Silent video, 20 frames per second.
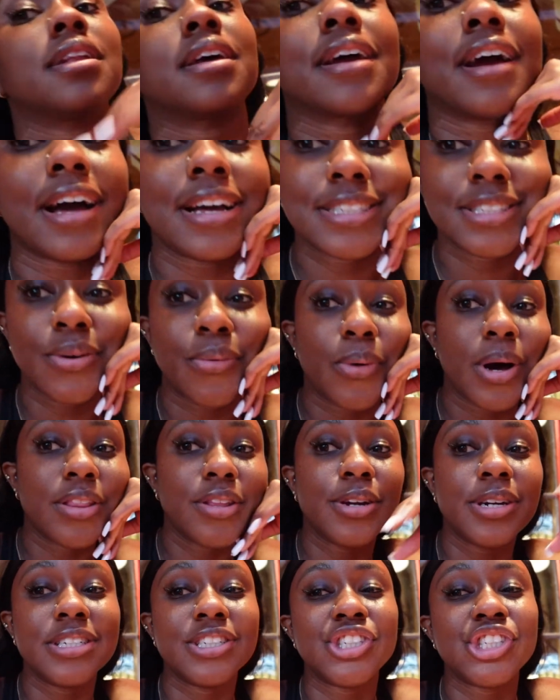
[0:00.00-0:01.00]
guys, the
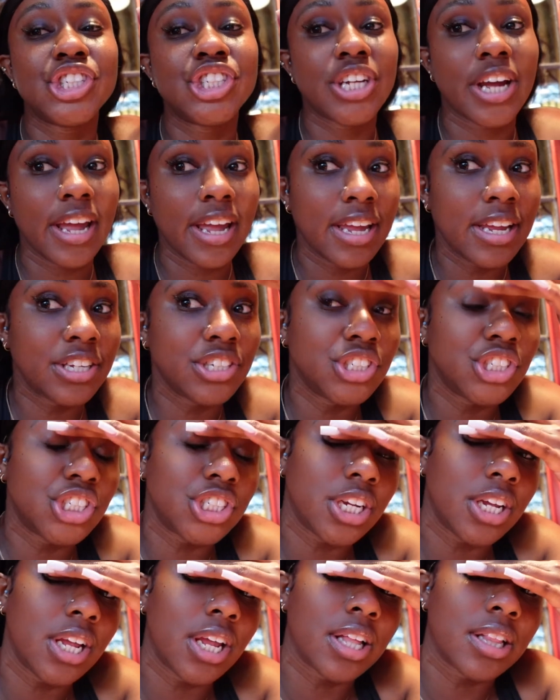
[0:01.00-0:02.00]
weather is
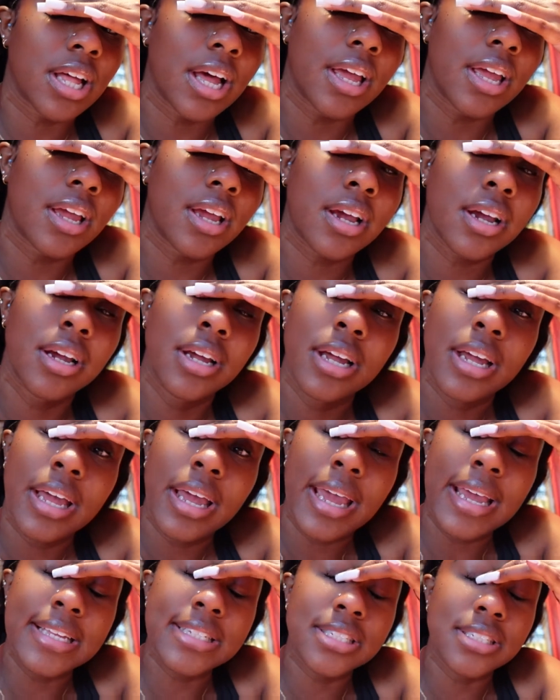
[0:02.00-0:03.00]
changing. Like,
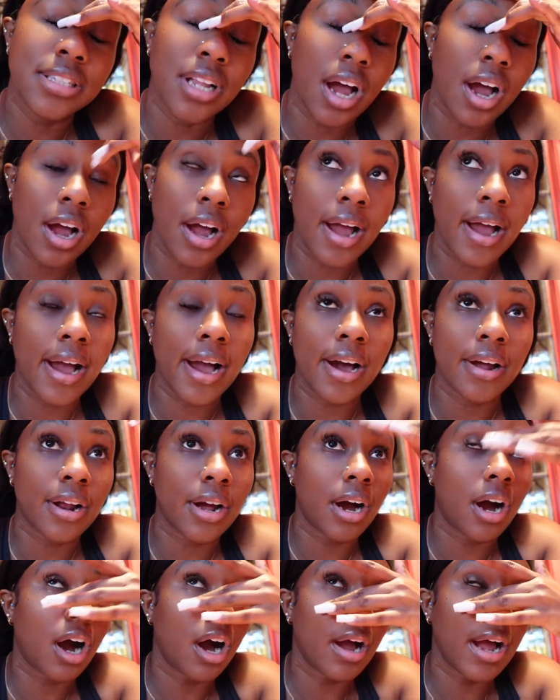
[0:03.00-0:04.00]
it's not
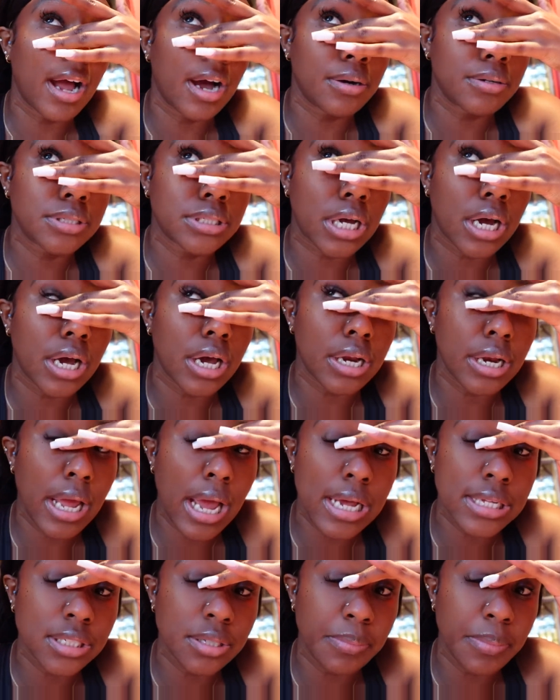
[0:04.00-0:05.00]
hot outside. It
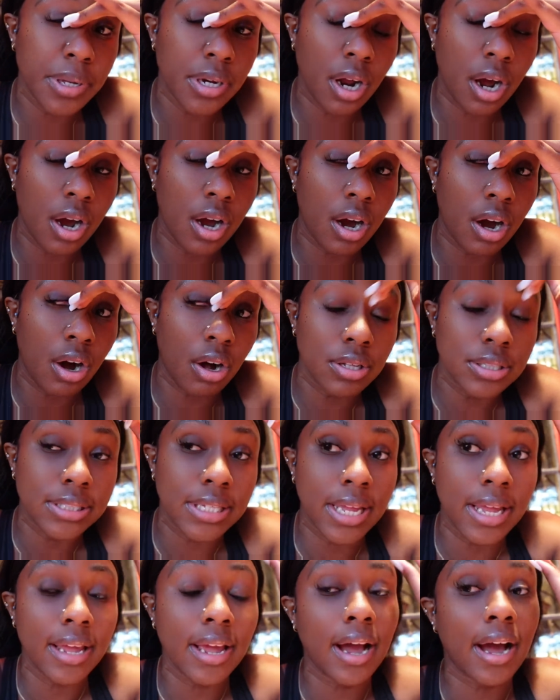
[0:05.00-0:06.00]
hasn't been hot all
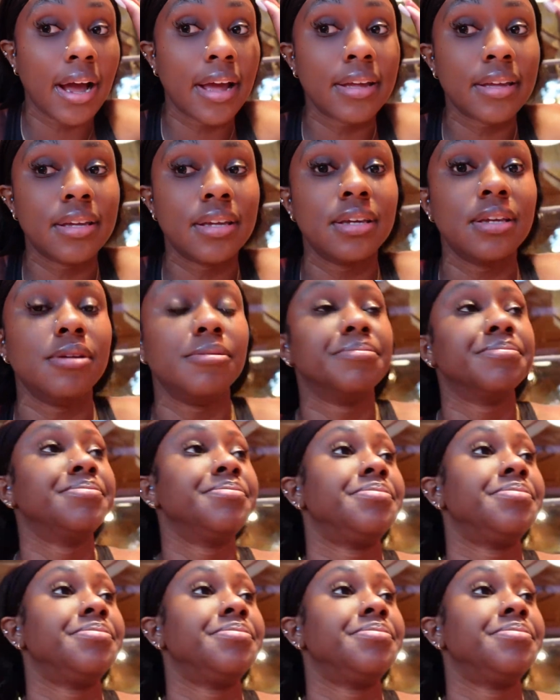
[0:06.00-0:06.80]
day, high key. Let